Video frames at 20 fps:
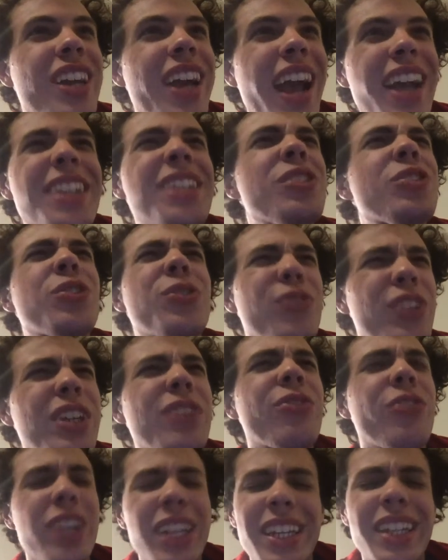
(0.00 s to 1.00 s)
I need to
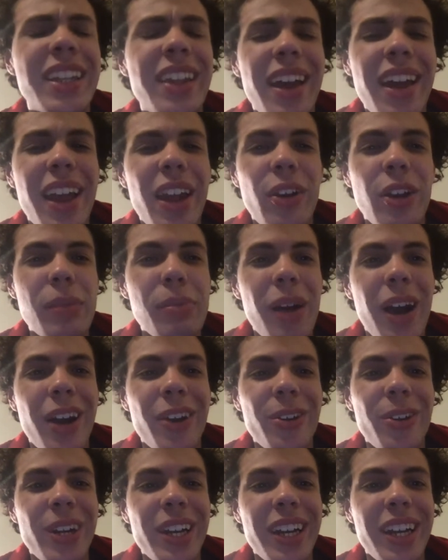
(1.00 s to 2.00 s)
reread Harry
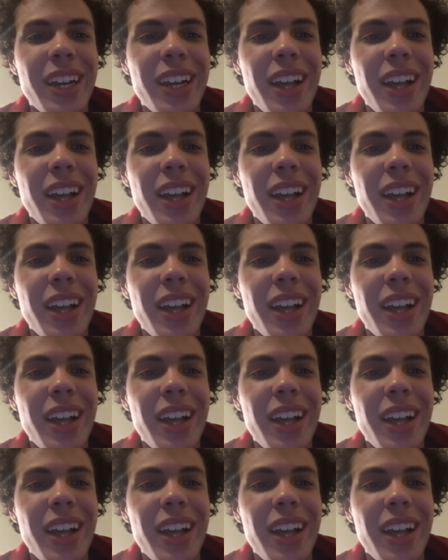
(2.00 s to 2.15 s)
Potter.